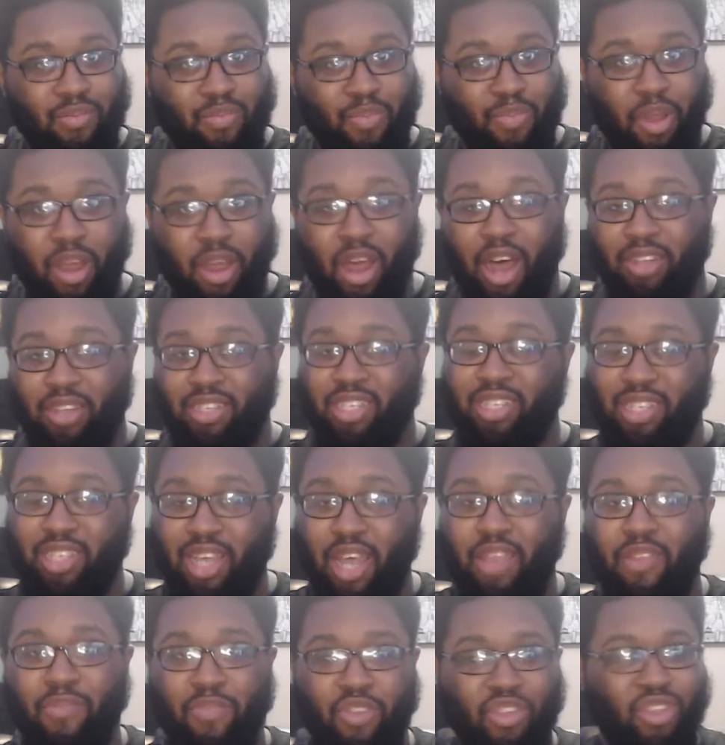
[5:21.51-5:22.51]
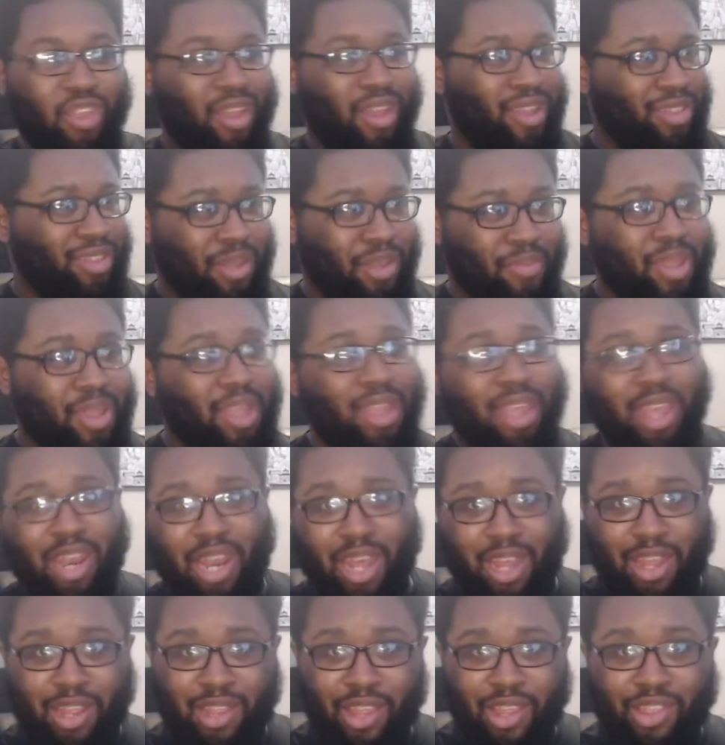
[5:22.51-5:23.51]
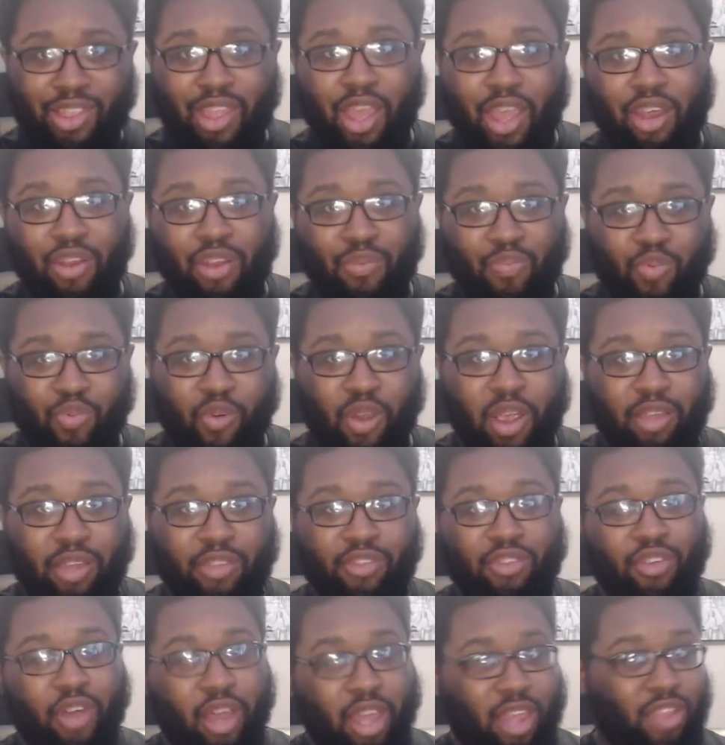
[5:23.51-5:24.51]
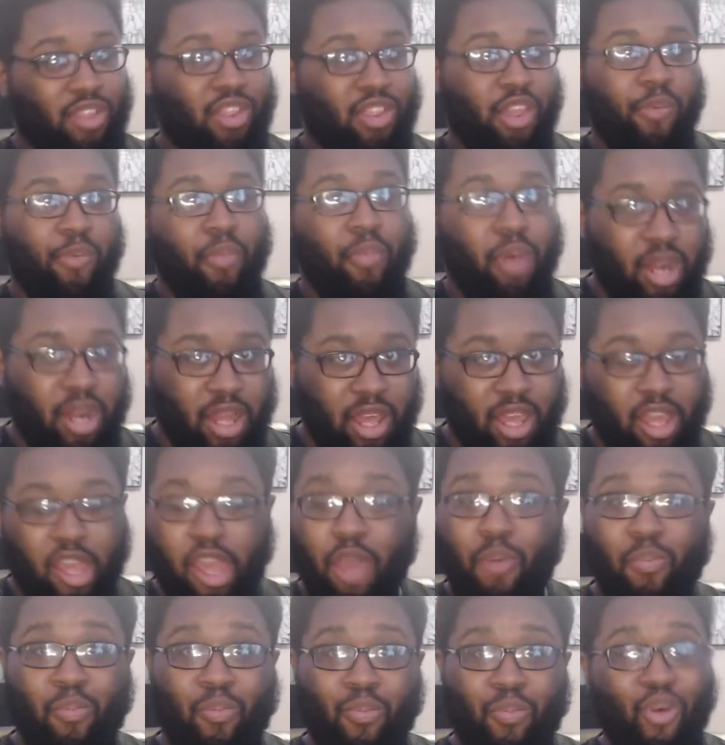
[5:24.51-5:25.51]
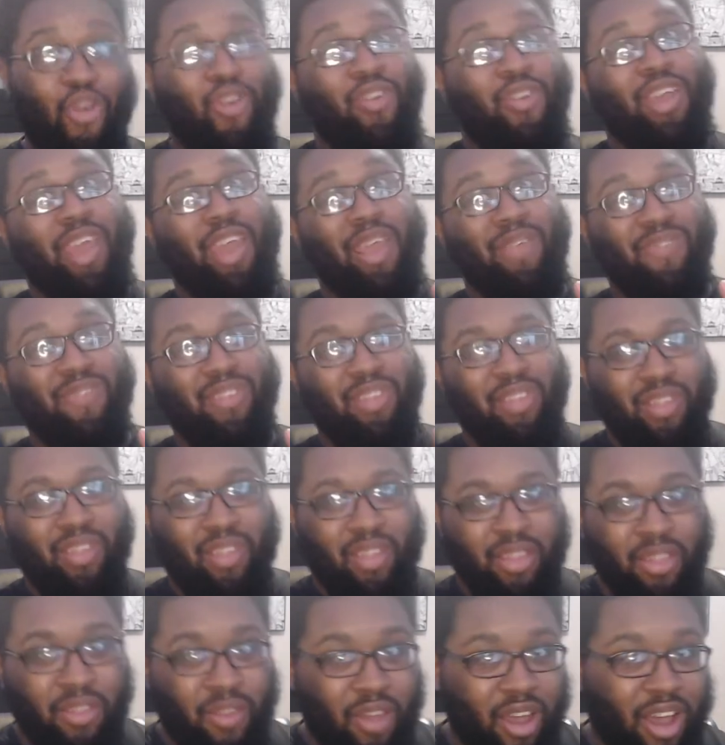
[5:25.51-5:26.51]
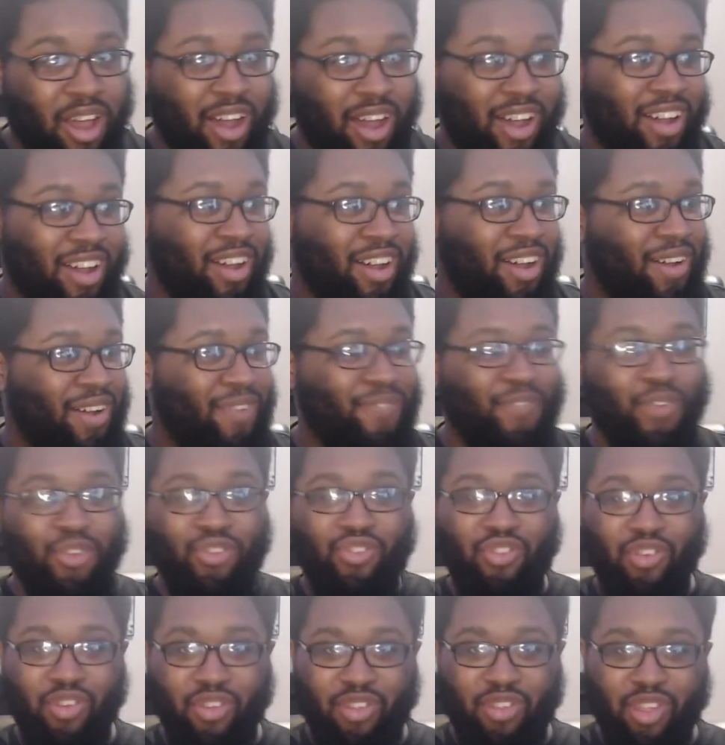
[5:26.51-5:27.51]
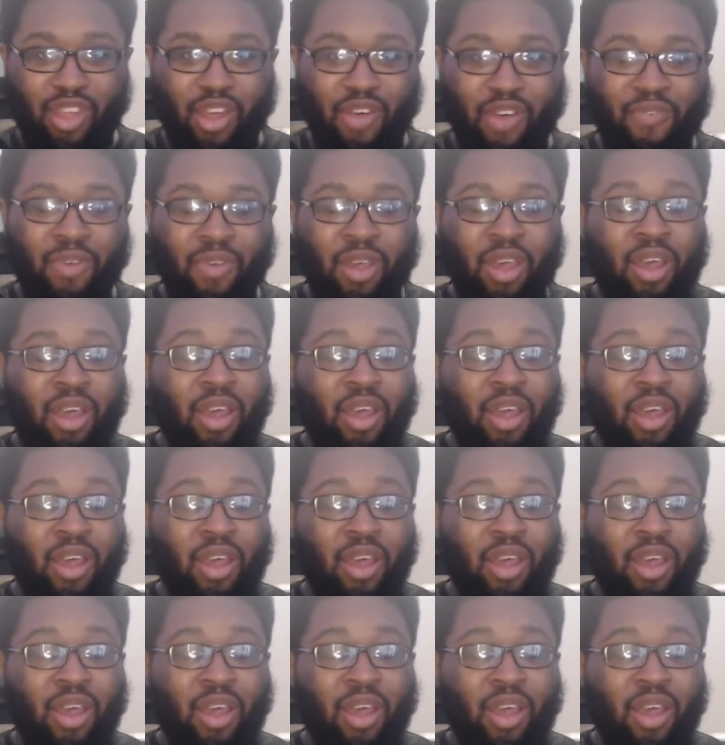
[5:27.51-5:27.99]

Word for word: But oftentimes I'm just like, let me get a discounted price so I can save money and get more games in the uh, future and stuff.